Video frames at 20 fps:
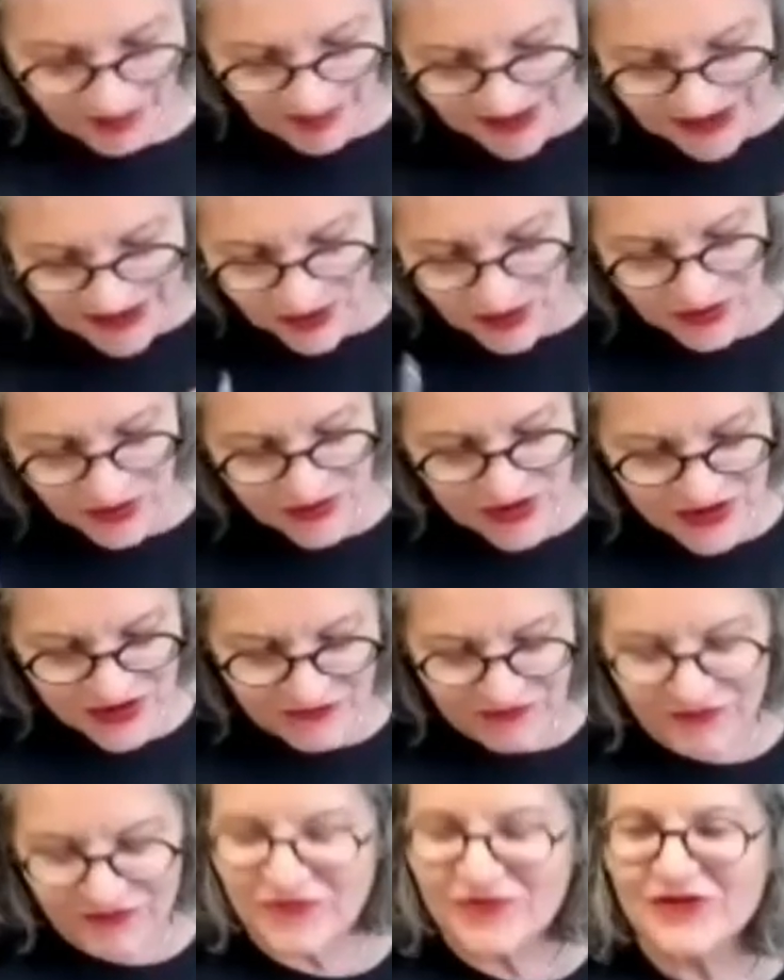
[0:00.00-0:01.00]
but
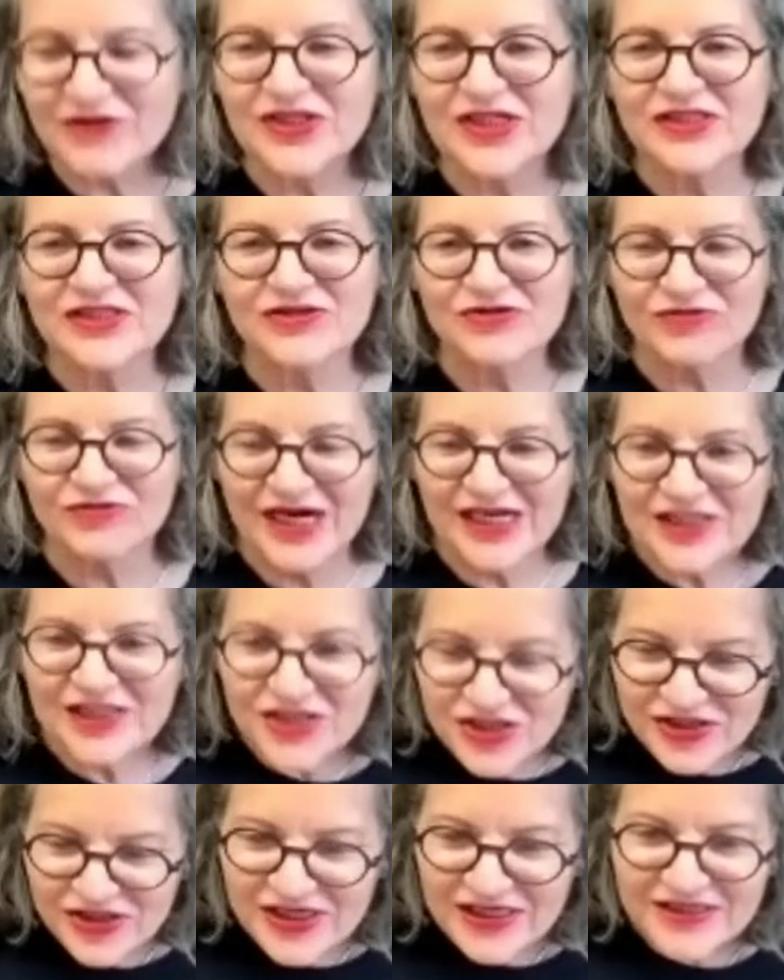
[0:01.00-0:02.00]
also for the
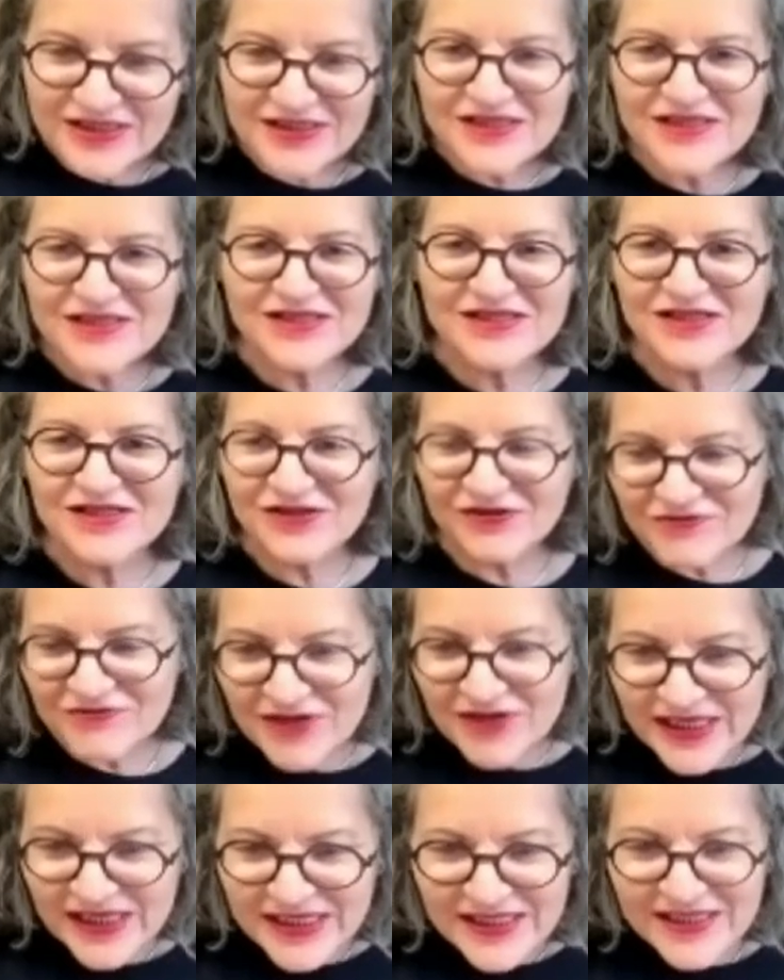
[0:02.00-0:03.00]
transience of
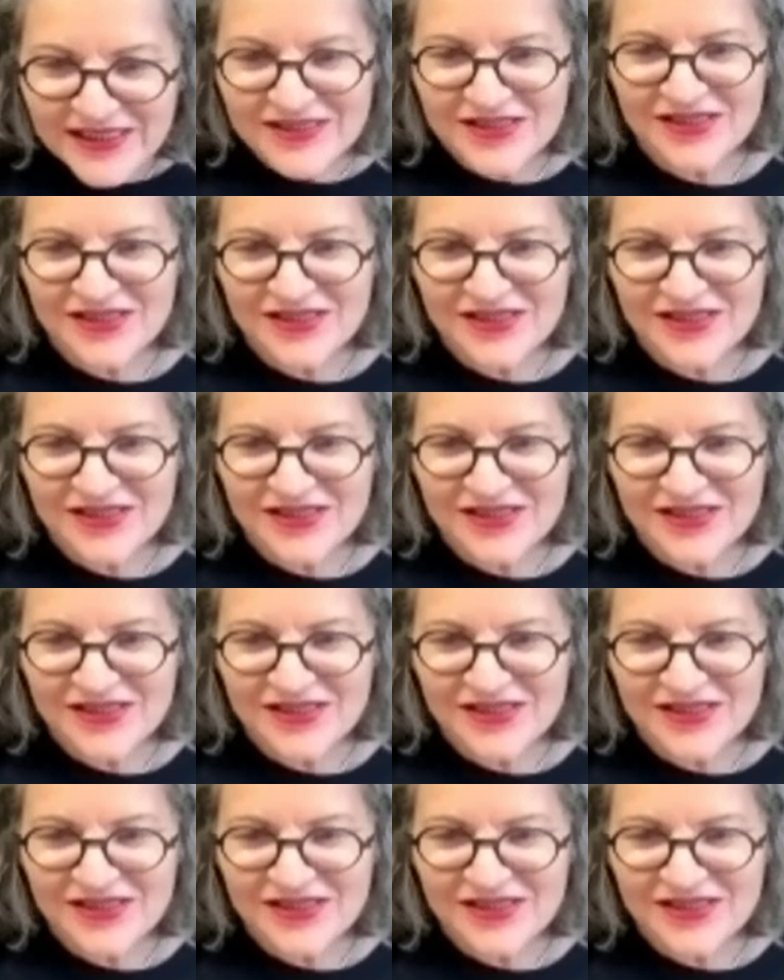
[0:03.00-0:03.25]
it.